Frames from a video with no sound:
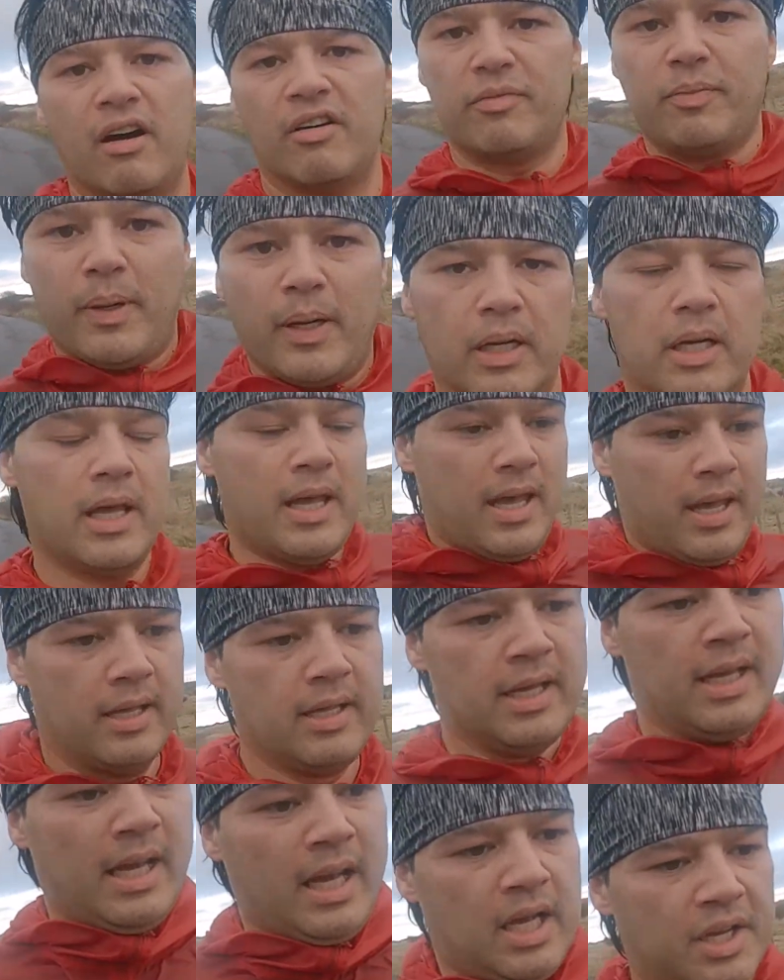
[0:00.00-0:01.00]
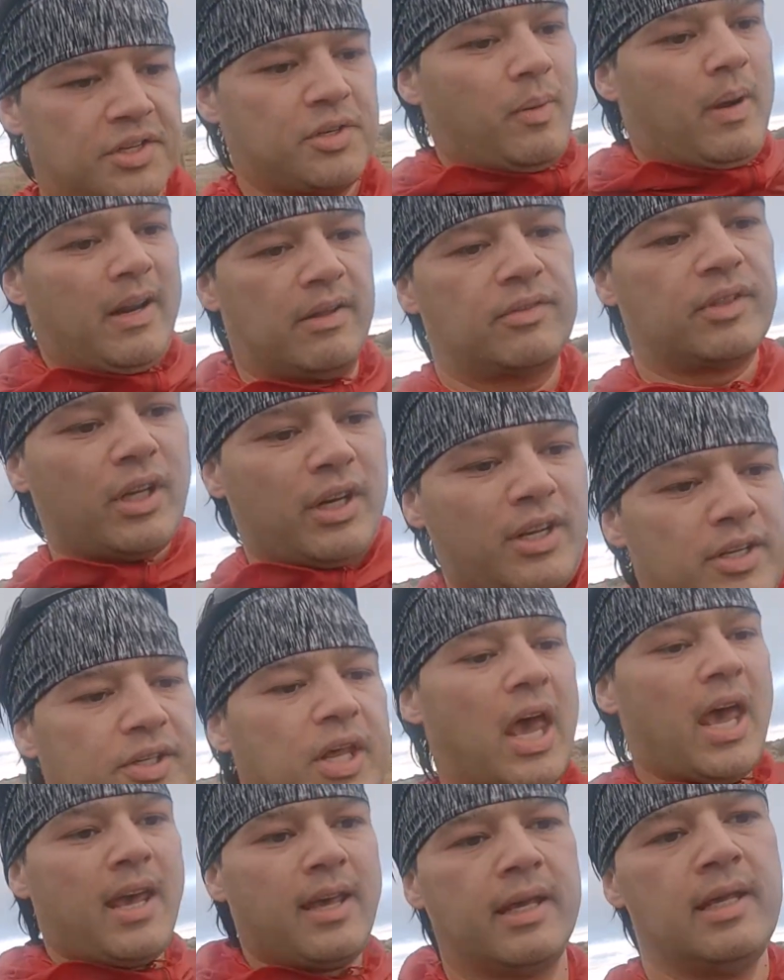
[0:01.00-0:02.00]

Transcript: off. But so what I've done is